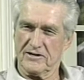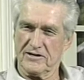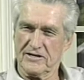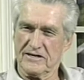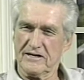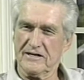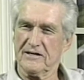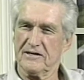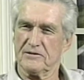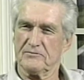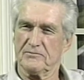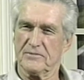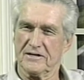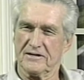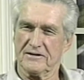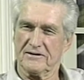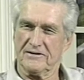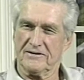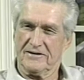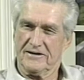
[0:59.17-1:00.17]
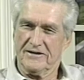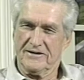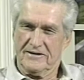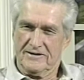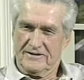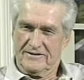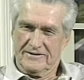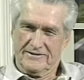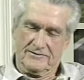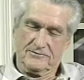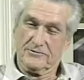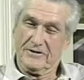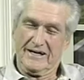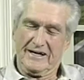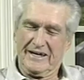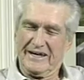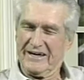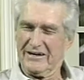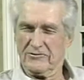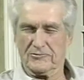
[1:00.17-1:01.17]
He had been,
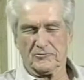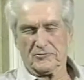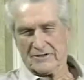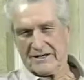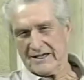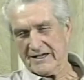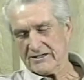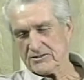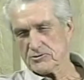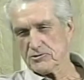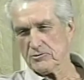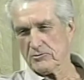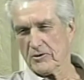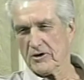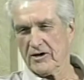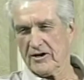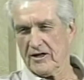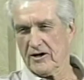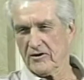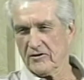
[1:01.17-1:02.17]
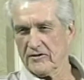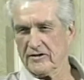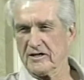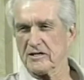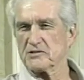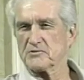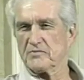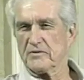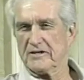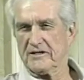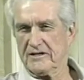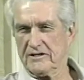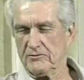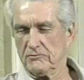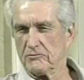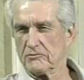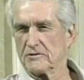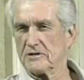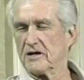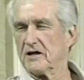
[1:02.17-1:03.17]
well, I don't want to get too wordy on this, but he
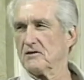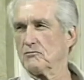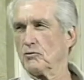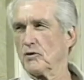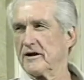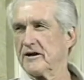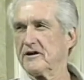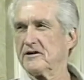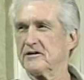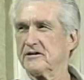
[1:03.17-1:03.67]
wanted to